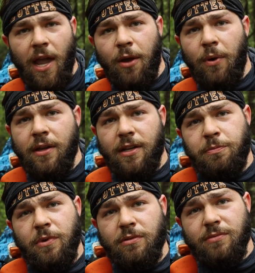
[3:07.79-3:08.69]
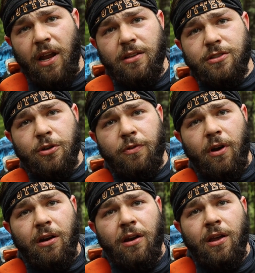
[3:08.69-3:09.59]
Anyway, it's been nice so
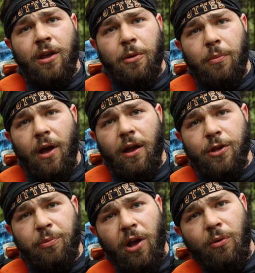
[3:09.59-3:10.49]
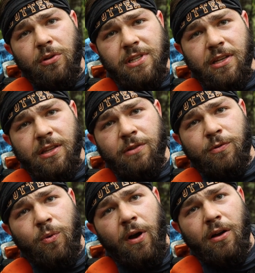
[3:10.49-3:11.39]
far but you probably won't see anything for
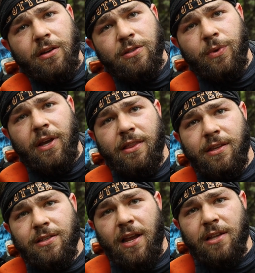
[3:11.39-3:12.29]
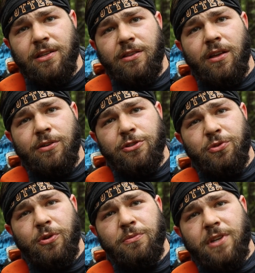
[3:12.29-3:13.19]
a while because we got these nasty
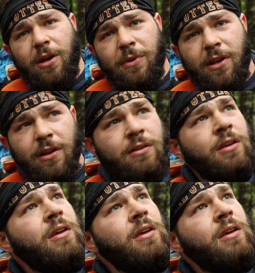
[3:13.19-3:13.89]
thunderstorms coming in.